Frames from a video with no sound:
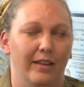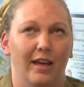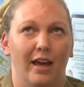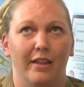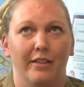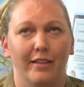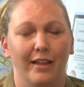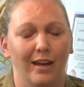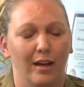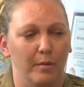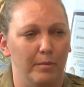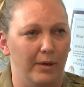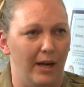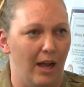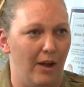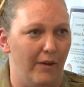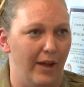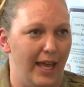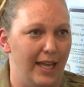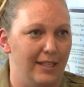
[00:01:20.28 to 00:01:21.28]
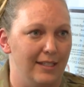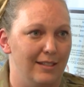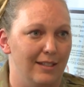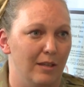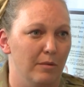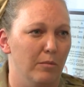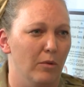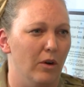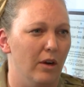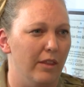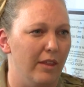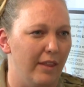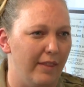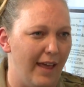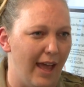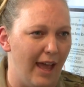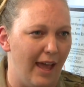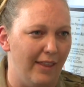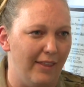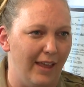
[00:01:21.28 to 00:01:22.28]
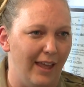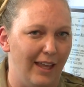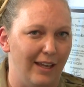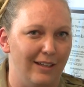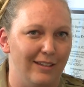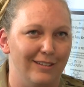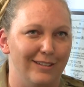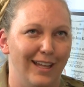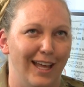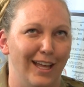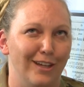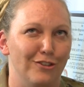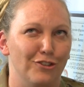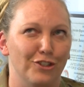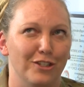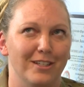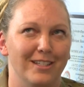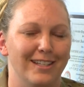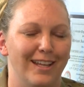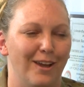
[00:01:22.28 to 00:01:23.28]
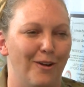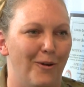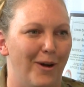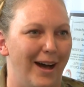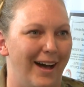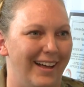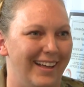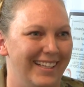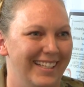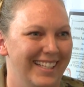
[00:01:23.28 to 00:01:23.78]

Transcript: the athletic prowess, and more than that, that, that je ne sais quoi